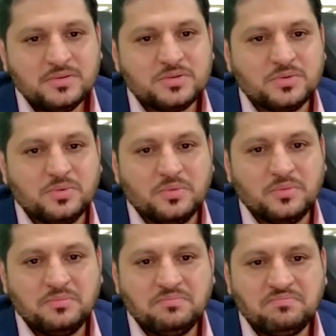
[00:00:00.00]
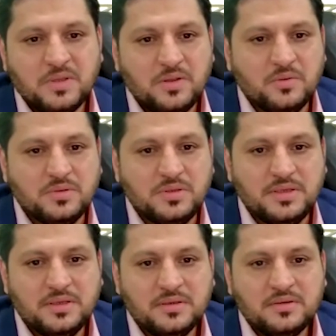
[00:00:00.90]
So, the
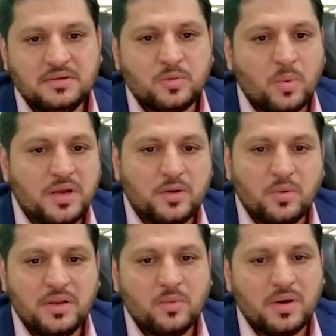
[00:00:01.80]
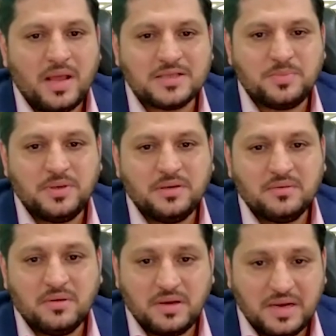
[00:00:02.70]
2021 has been
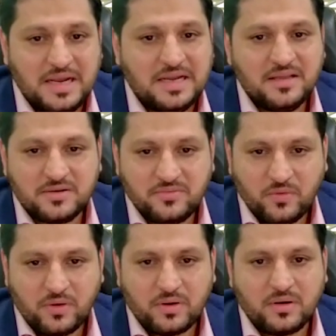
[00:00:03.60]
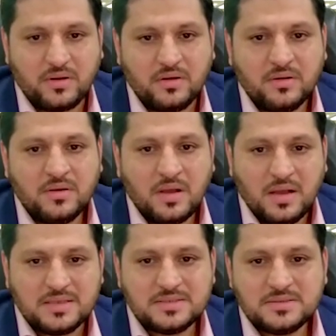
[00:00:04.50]
a great year for
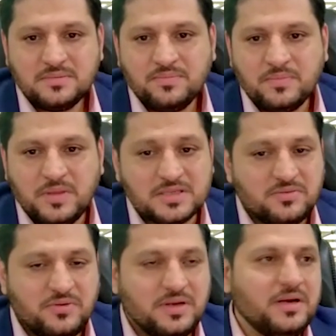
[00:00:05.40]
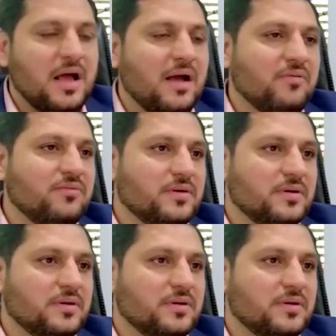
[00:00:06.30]
us. Yes, we did have,